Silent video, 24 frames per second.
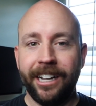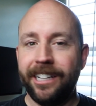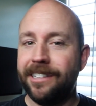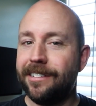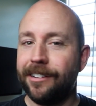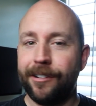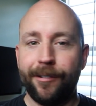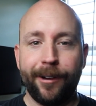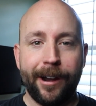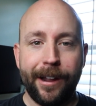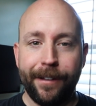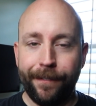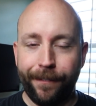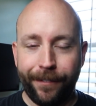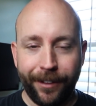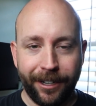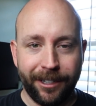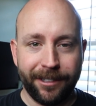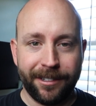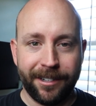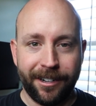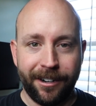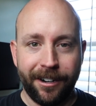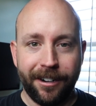it's a great
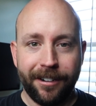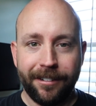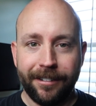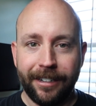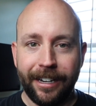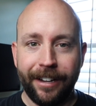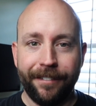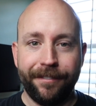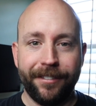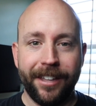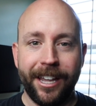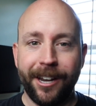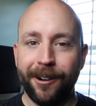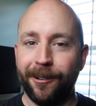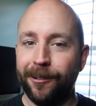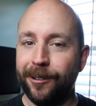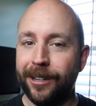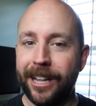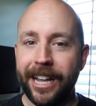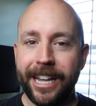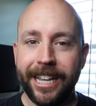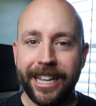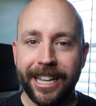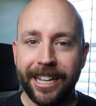filter. If they don't
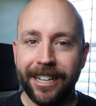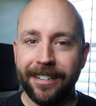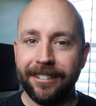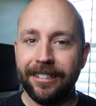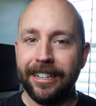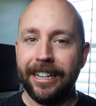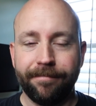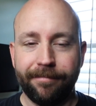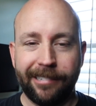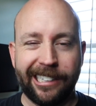like it,